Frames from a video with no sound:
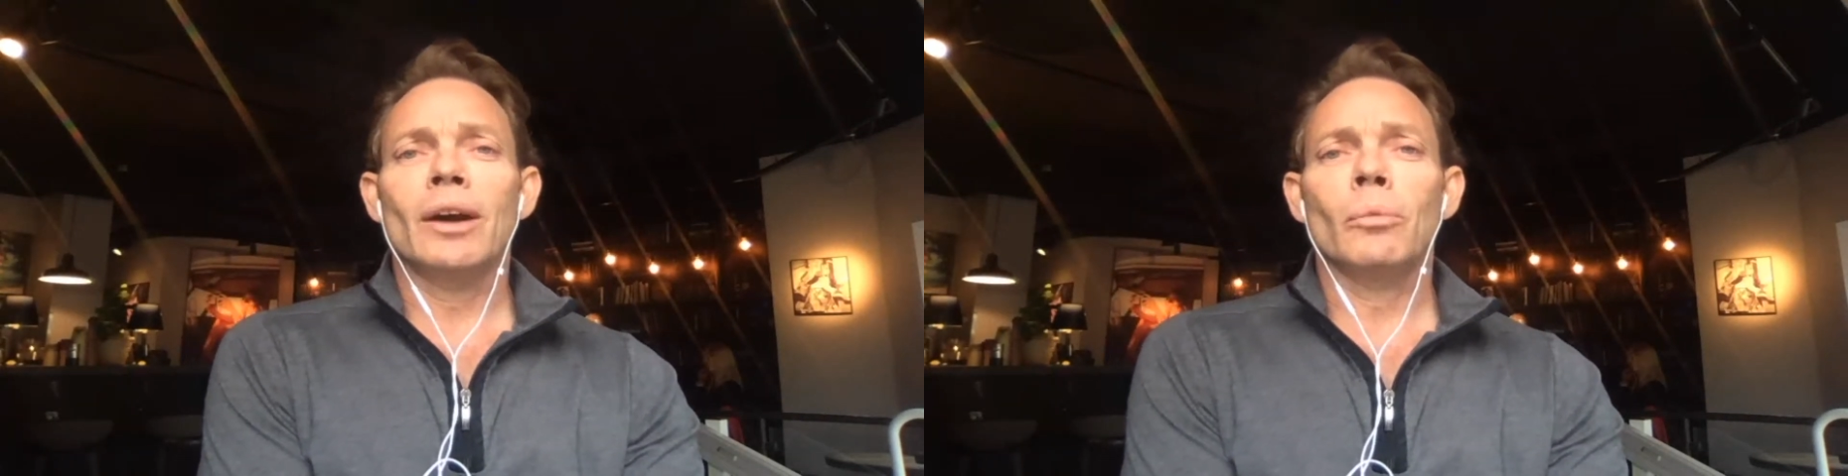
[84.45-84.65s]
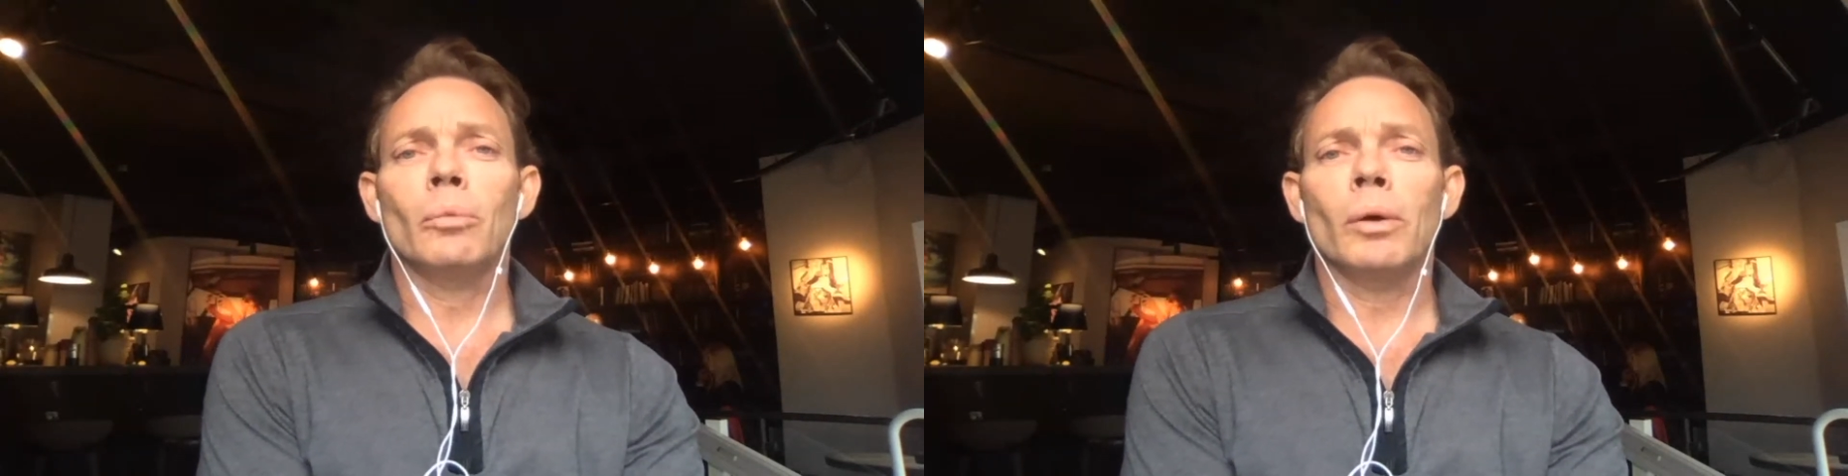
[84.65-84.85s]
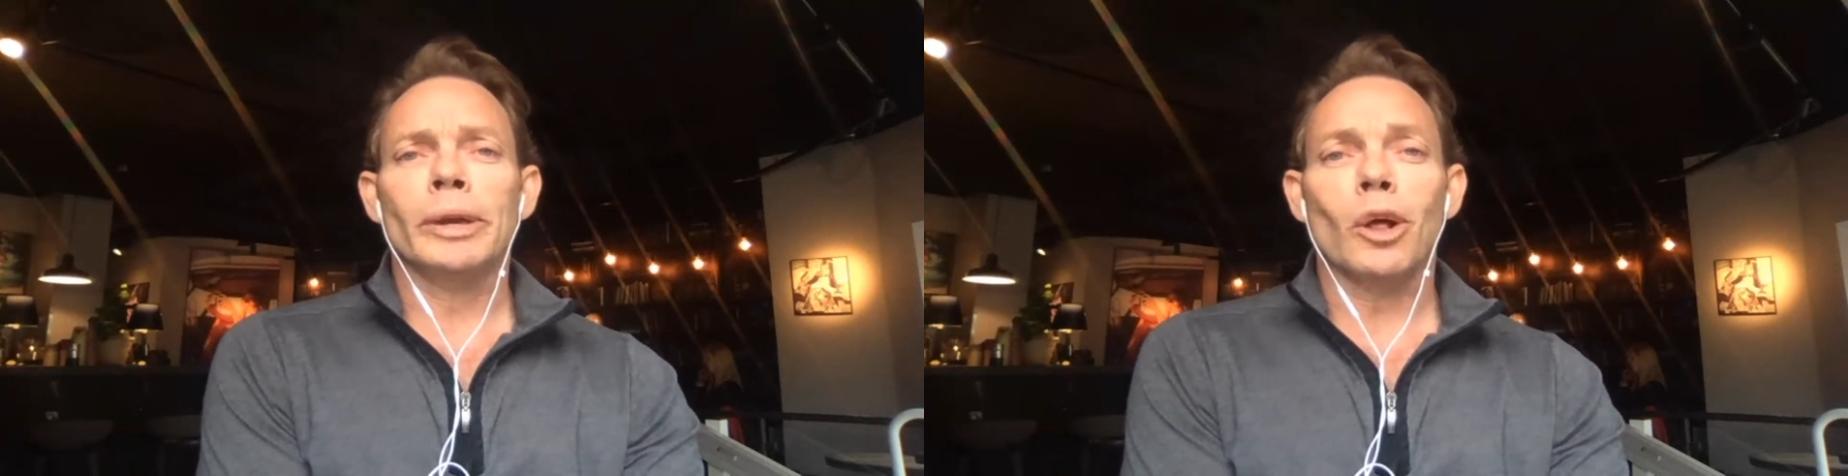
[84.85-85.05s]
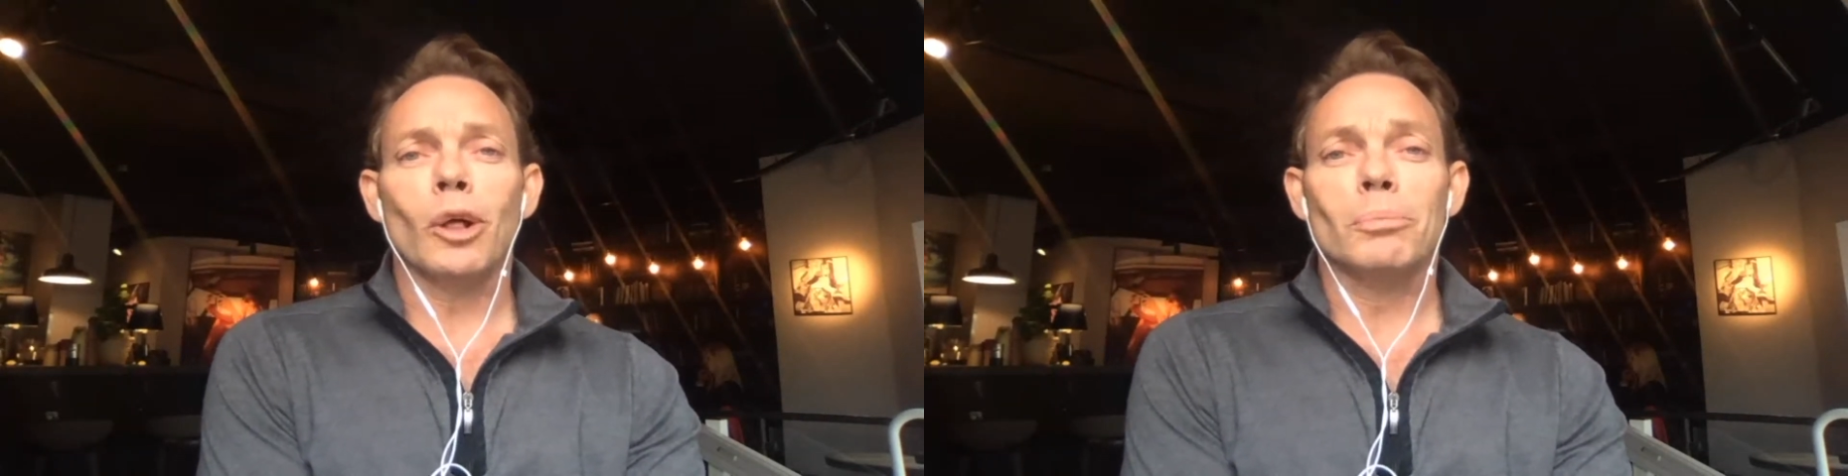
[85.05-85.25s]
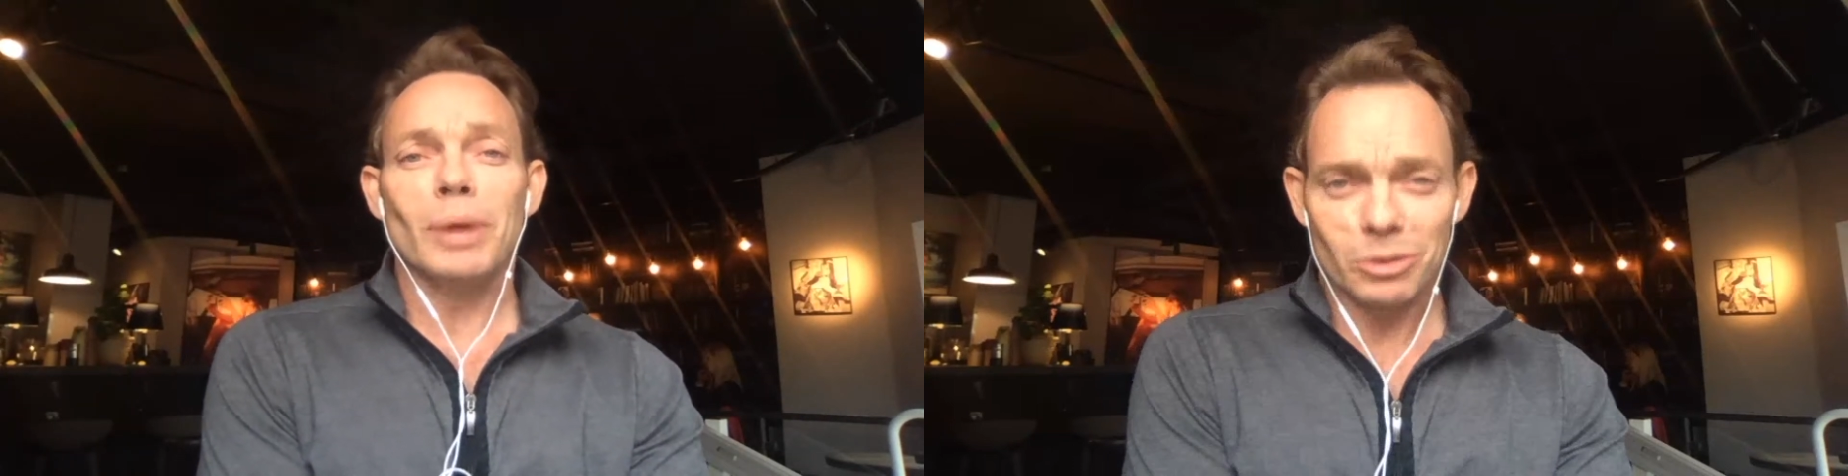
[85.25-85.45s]
what we
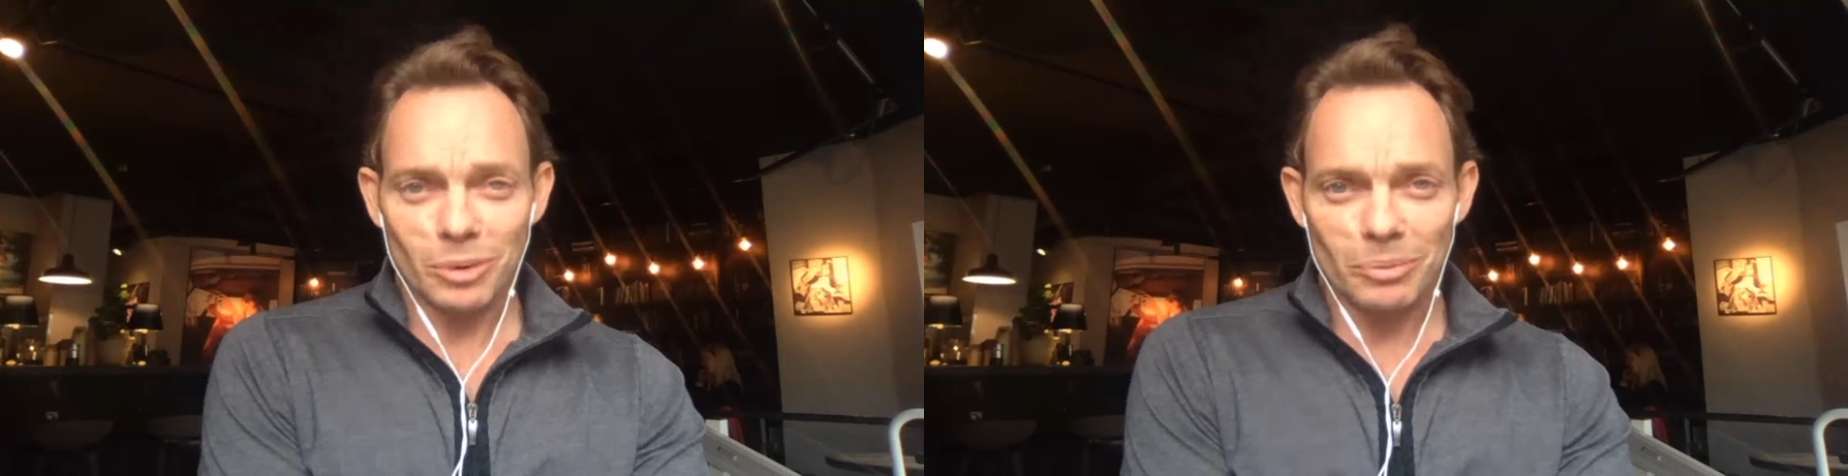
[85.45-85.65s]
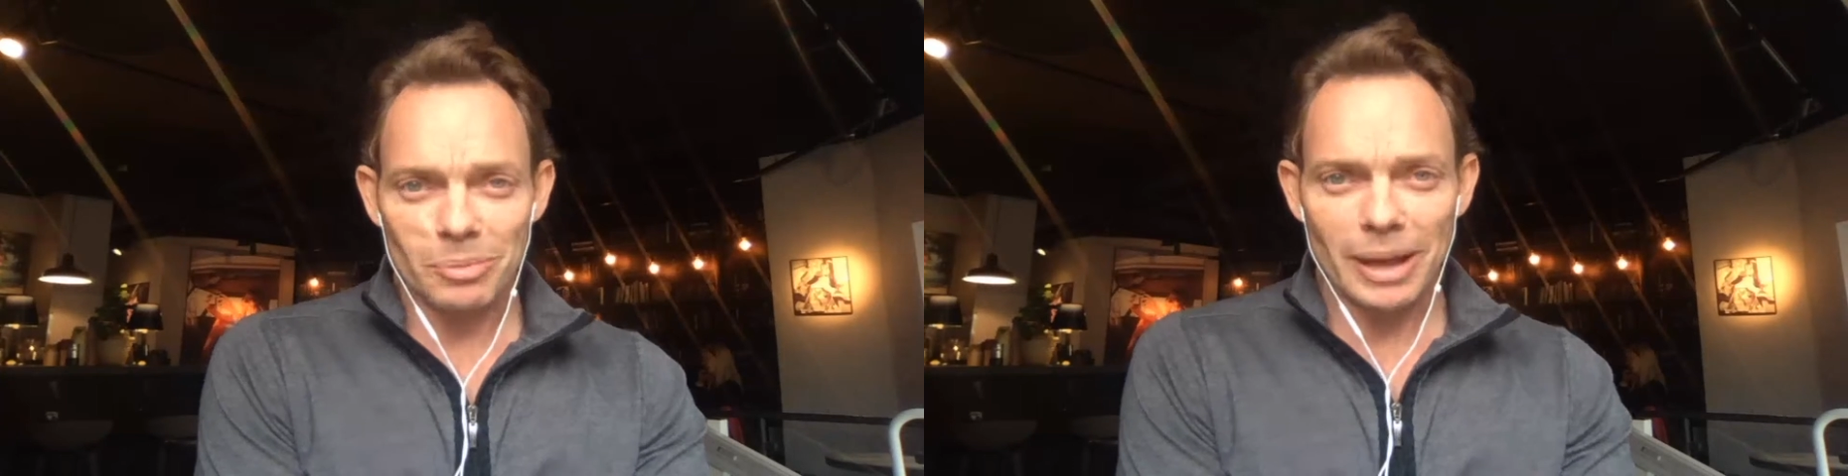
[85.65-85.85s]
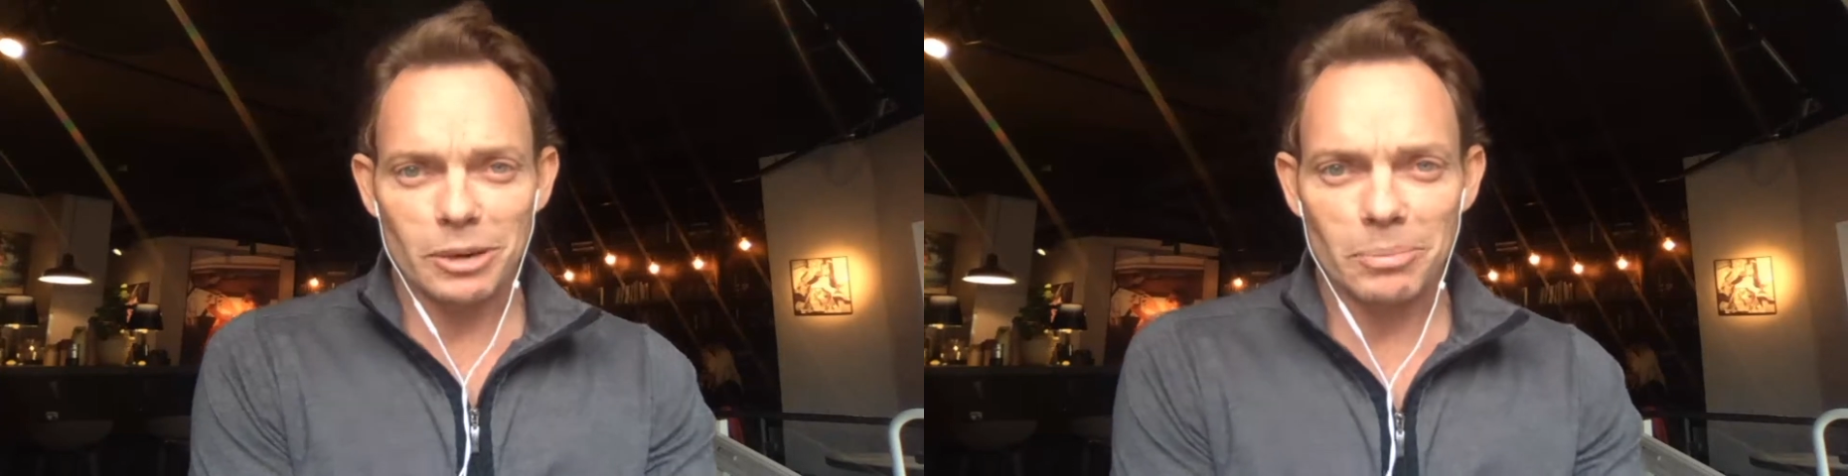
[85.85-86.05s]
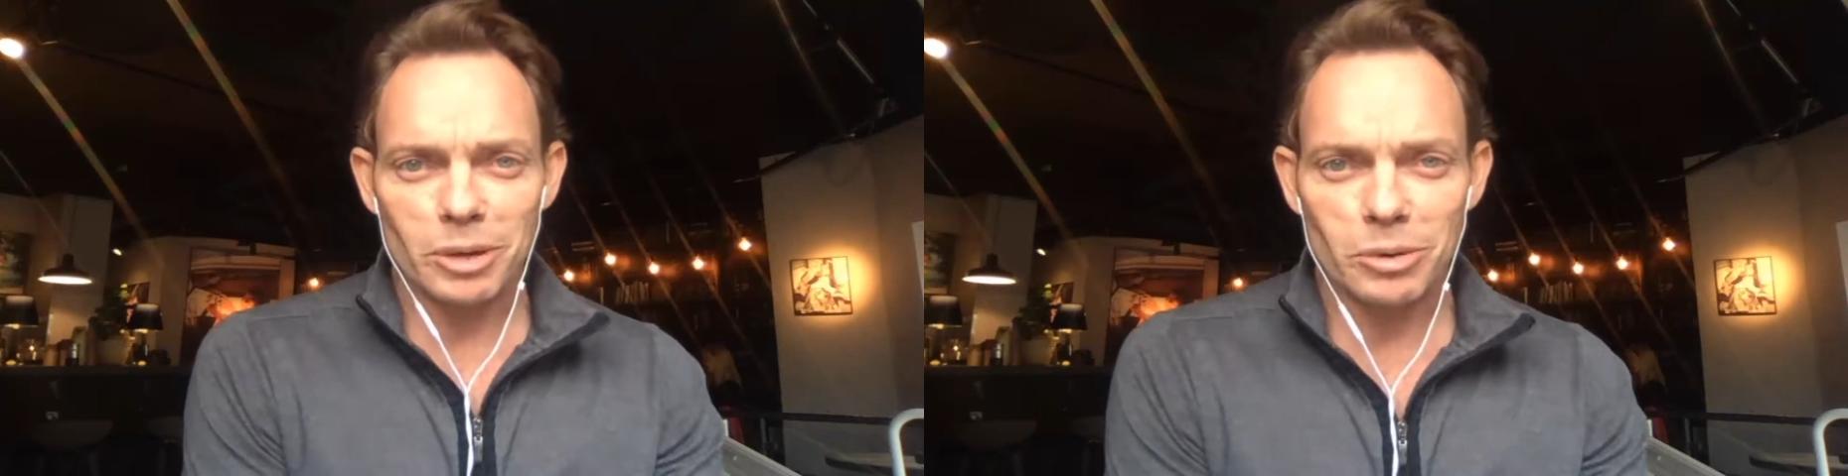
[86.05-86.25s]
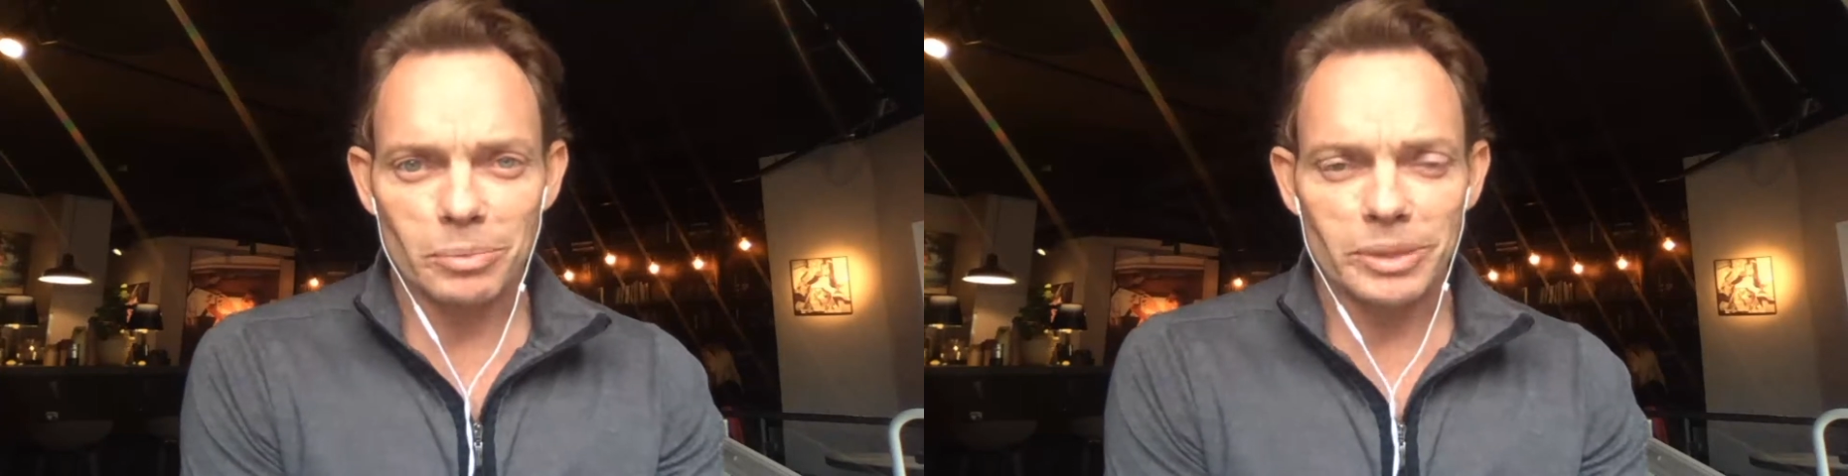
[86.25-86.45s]
call mushrooms, magic
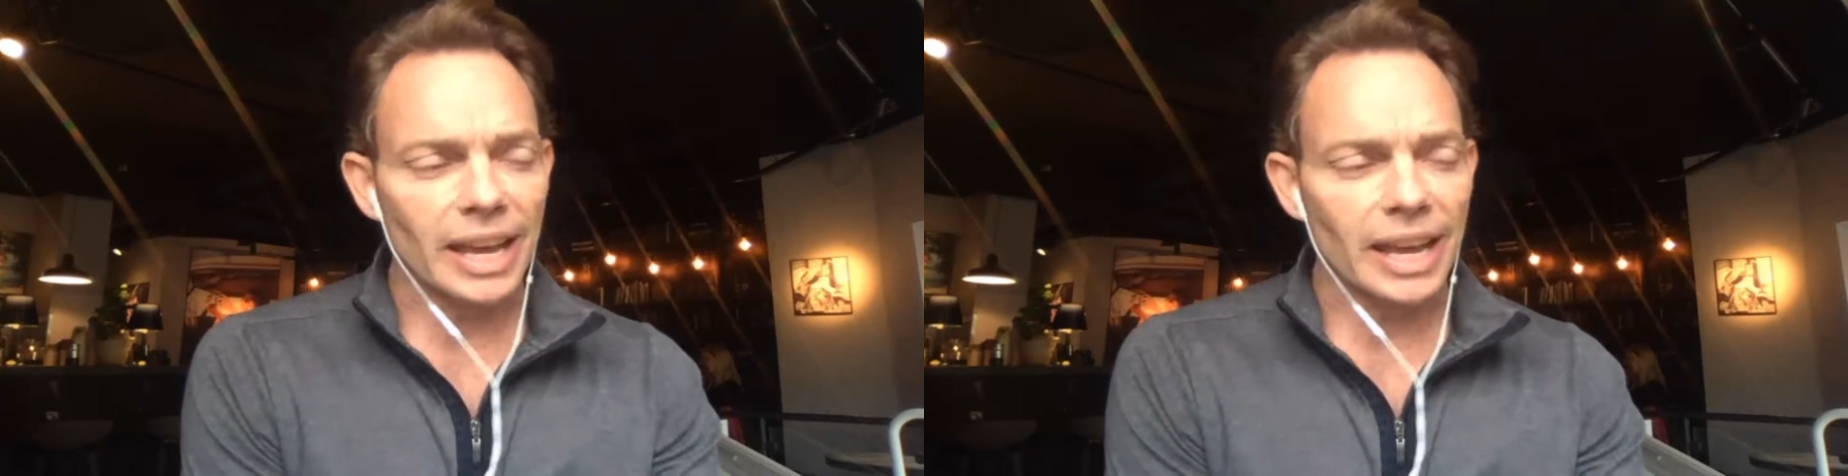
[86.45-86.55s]
mushrooms.